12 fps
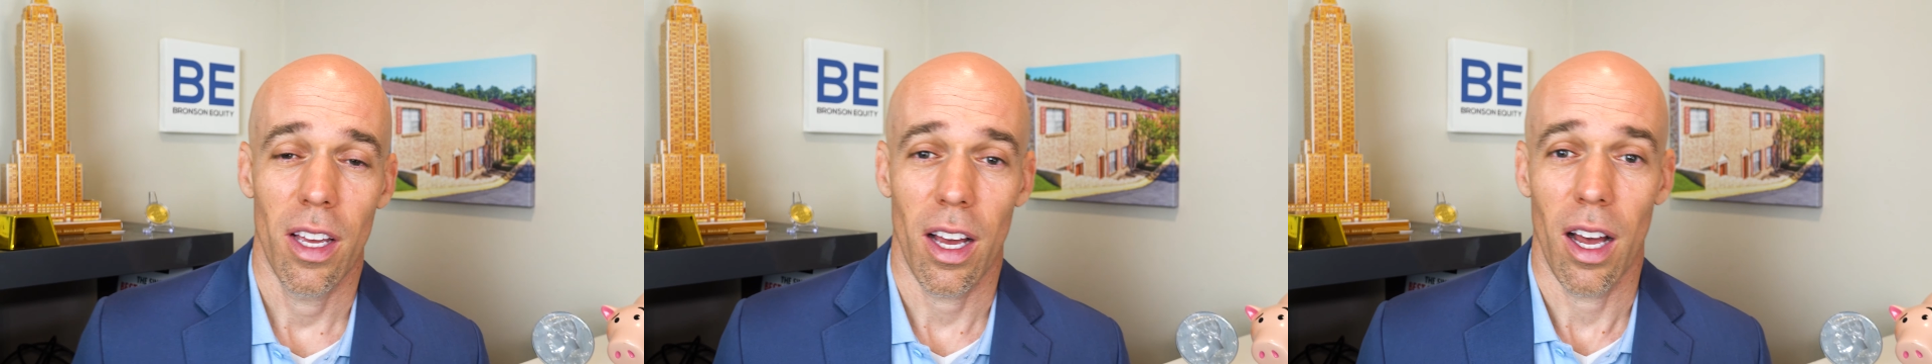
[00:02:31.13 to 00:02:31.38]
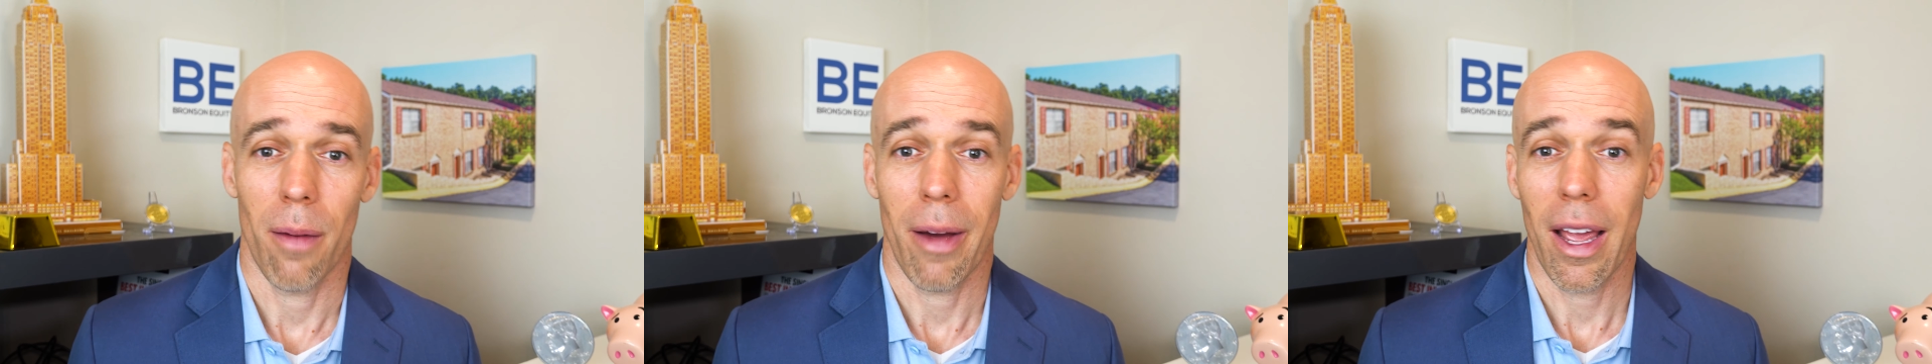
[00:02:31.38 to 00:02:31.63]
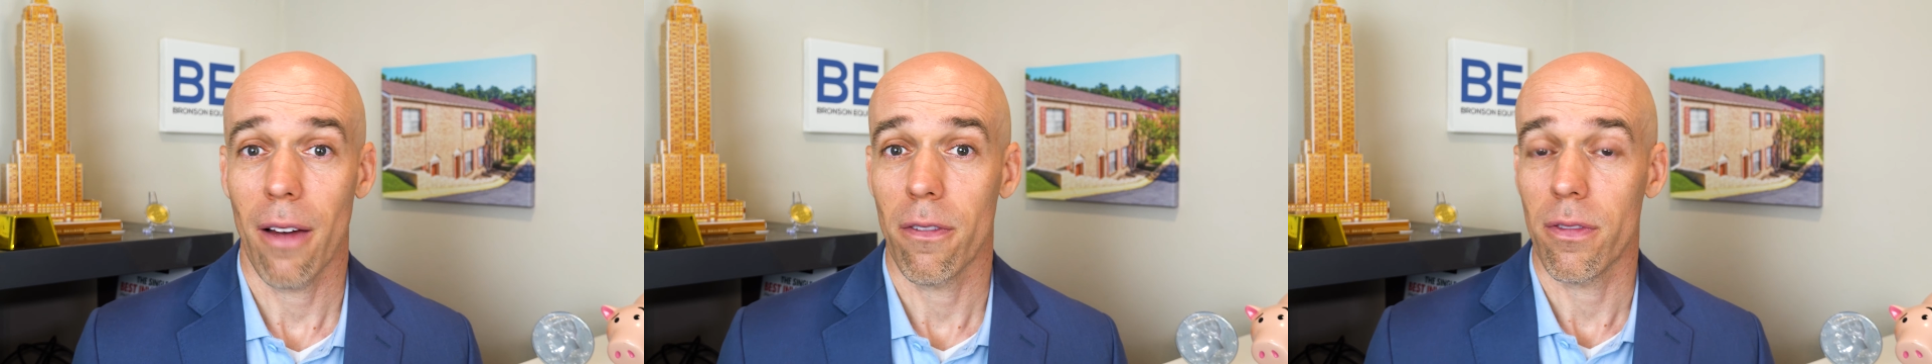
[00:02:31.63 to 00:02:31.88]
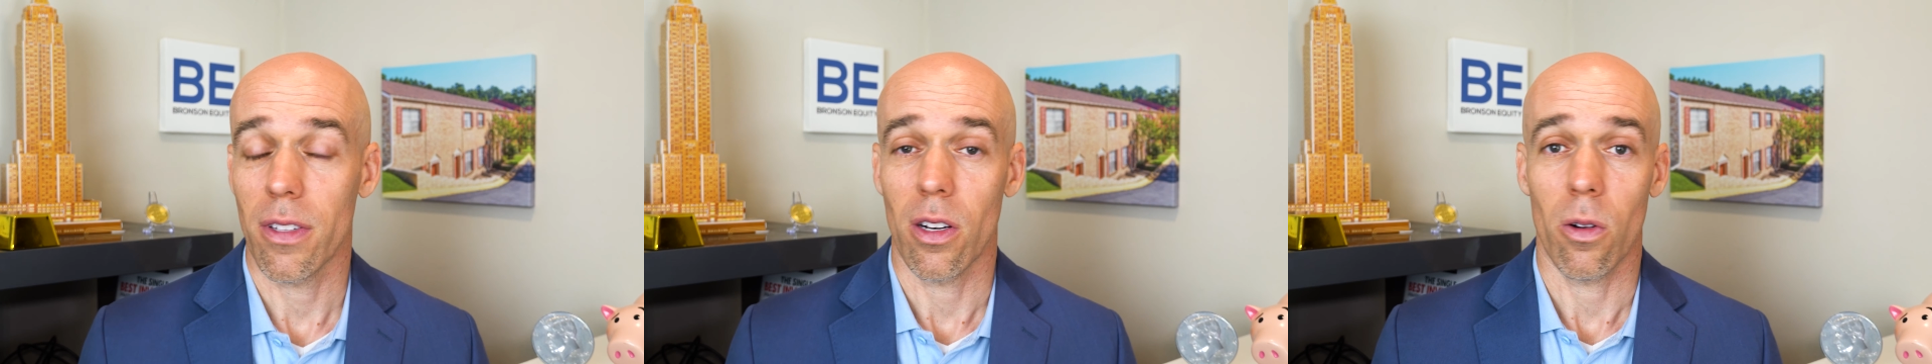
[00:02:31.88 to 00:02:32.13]
Um, I
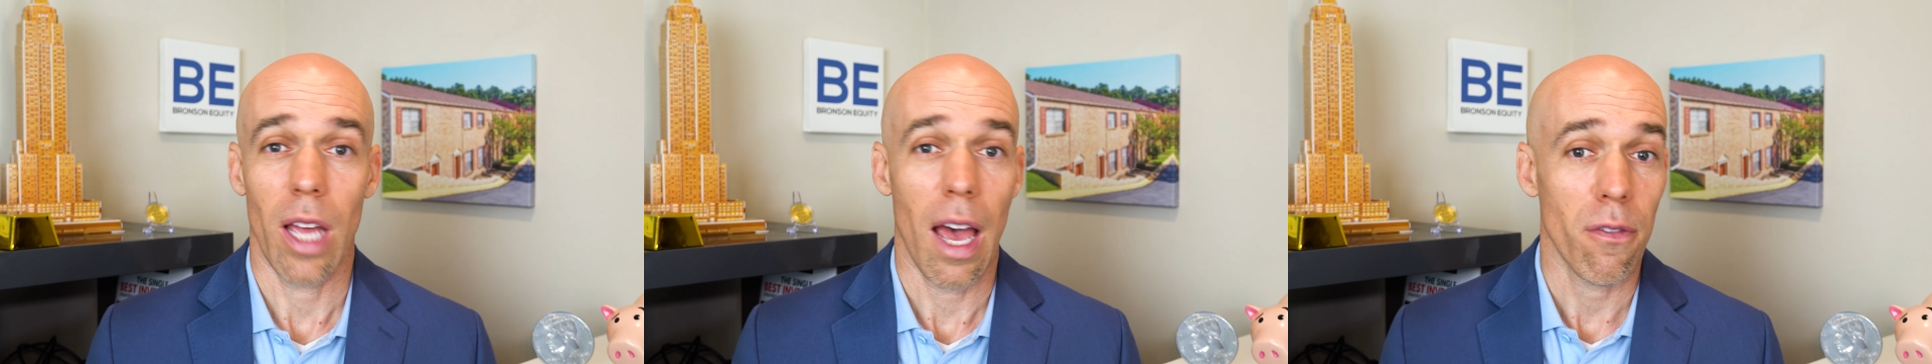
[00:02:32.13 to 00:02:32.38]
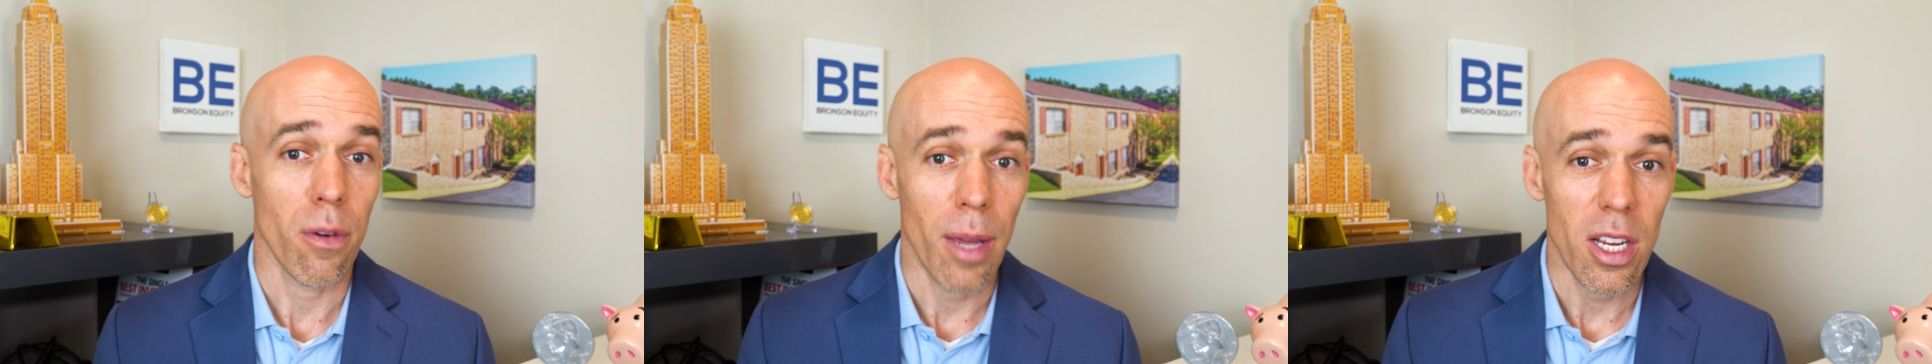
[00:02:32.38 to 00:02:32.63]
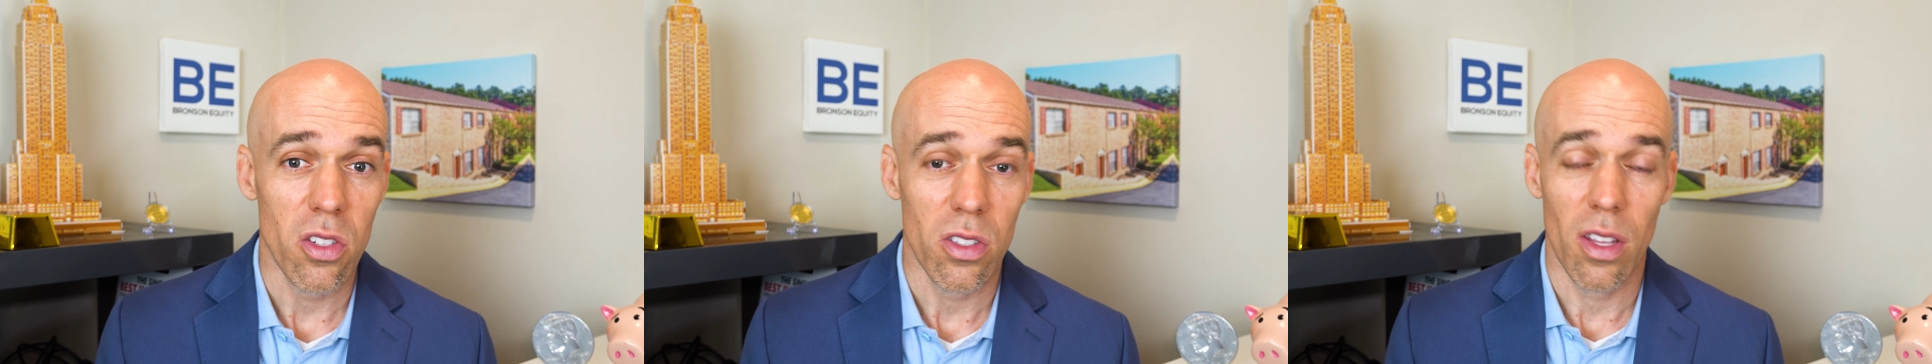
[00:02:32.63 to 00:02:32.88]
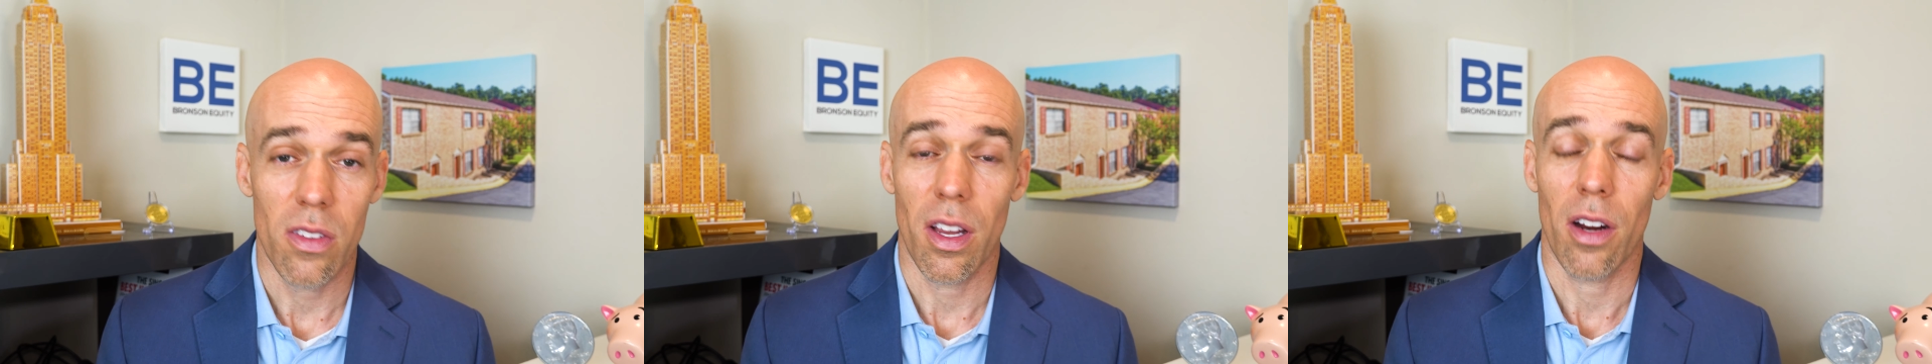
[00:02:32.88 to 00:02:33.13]
have, you know, affirmations in this